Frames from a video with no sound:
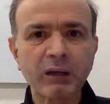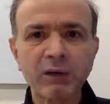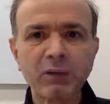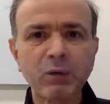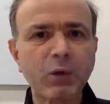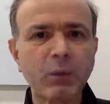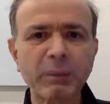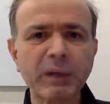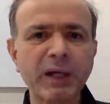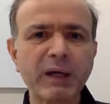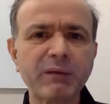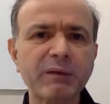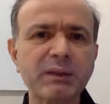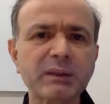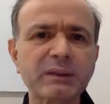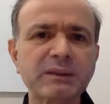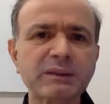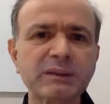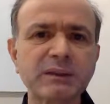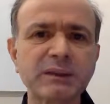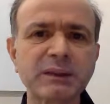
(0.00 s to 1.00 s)
Nobody ever
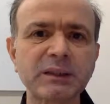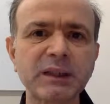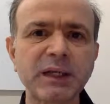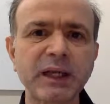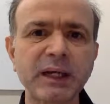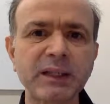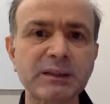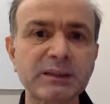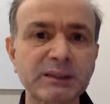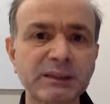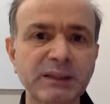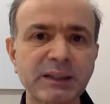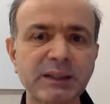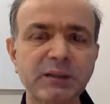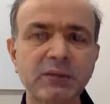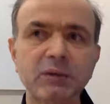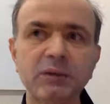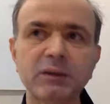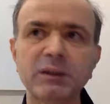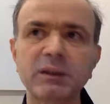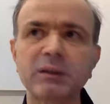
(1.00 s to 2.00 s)
has said, you
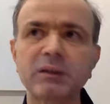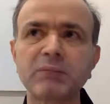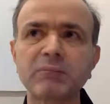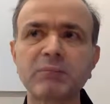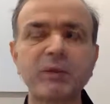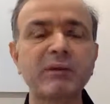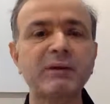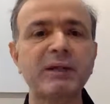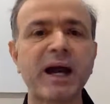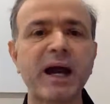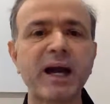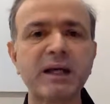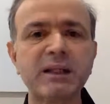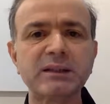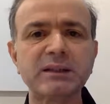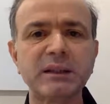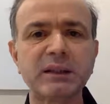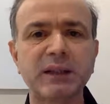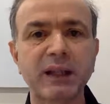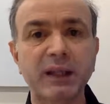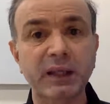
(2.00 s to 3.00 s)
know, that my dad is
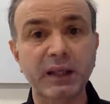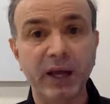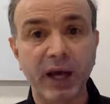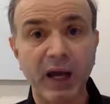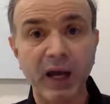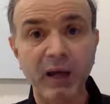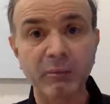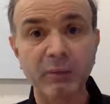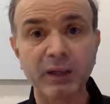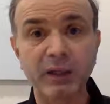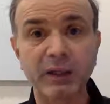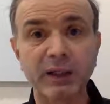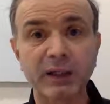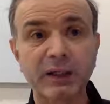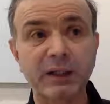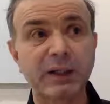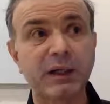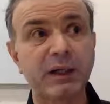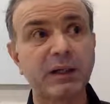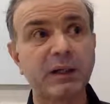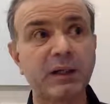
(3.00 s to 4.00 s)
a techie, I am a
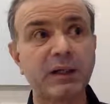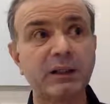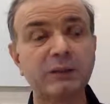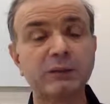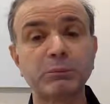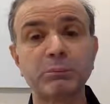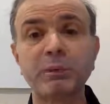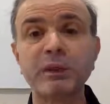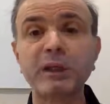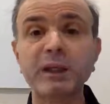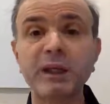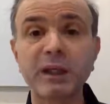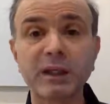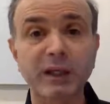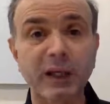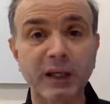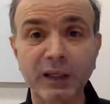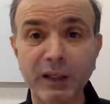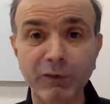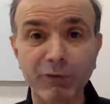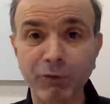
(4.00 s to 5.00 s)
techie, and hence being a
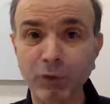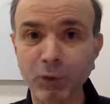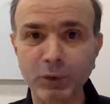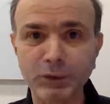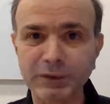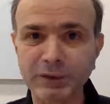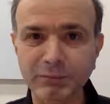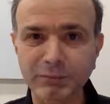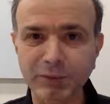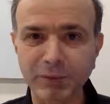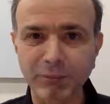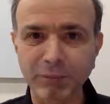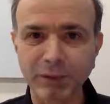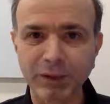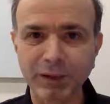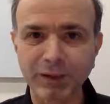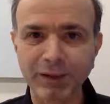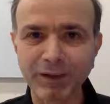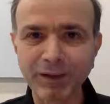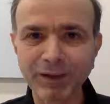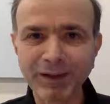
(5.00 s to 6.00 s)
techie flows in my
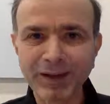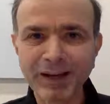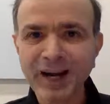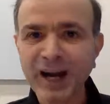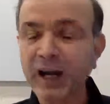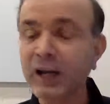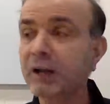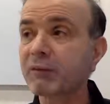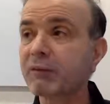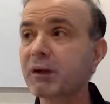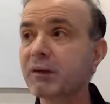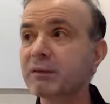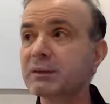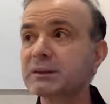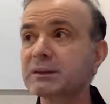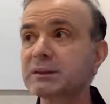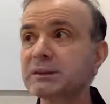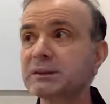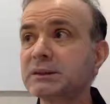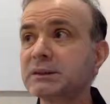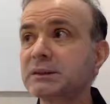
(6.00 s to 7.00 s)
blood. And I've never
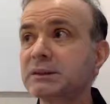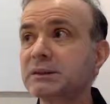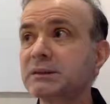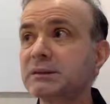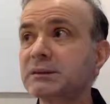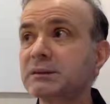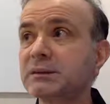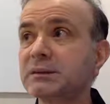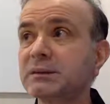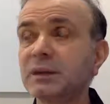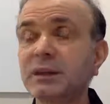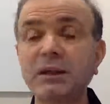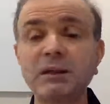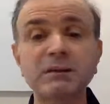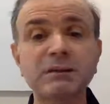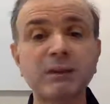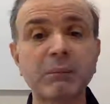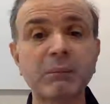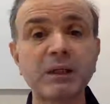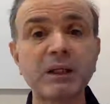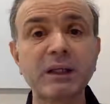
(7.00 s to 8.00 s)
seen
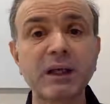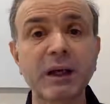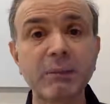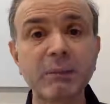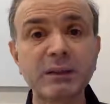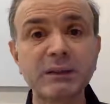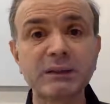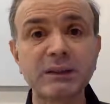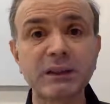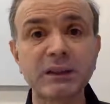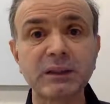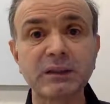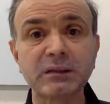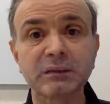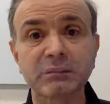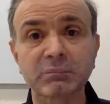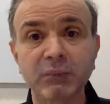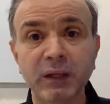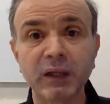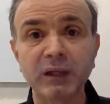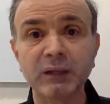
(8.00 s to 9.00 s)
somebody come and say
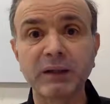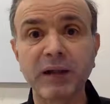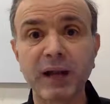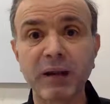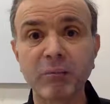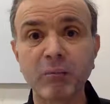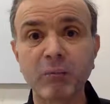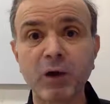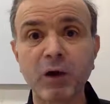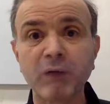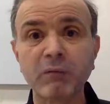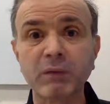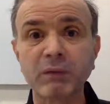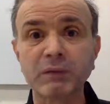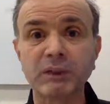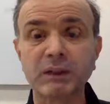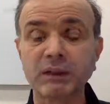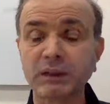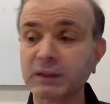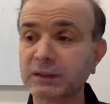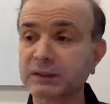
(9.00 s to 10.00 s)
that my mom was
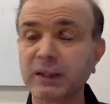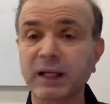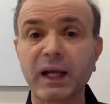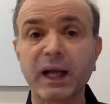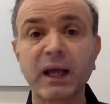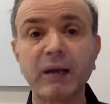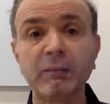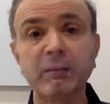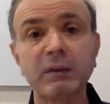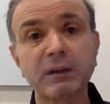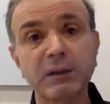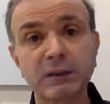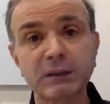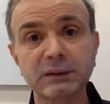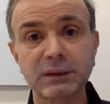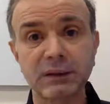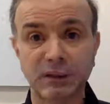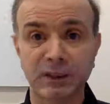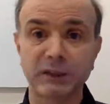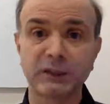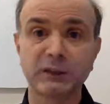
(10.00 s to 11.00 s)
a nurse and I am a nurse
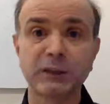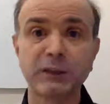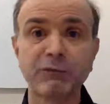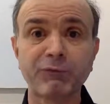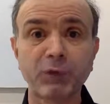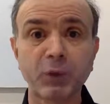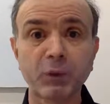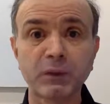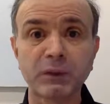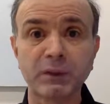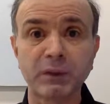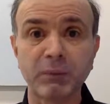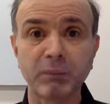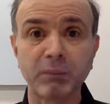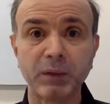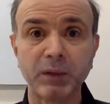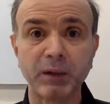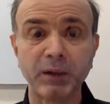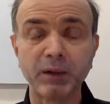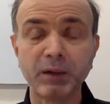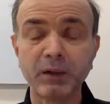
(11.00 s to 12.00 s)
and nursing flows in the
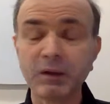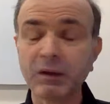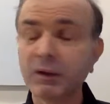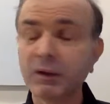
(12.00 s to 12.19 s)
blood.